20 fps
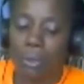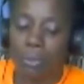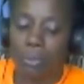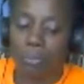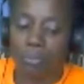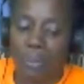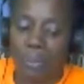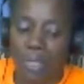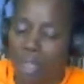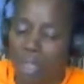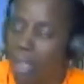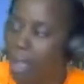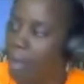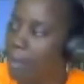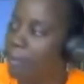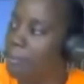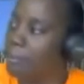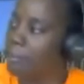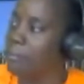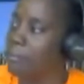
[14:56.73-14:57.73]

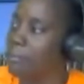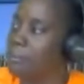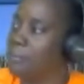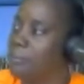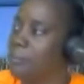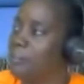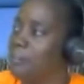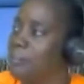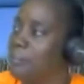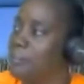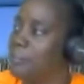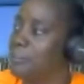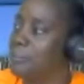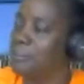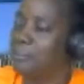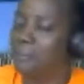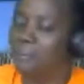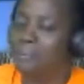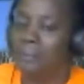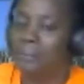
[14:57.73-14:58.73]
become
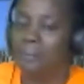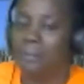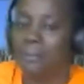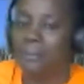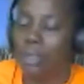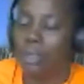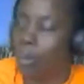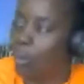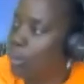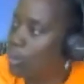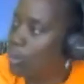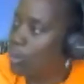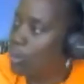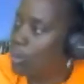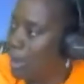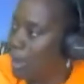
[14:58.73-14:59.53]
your own boss.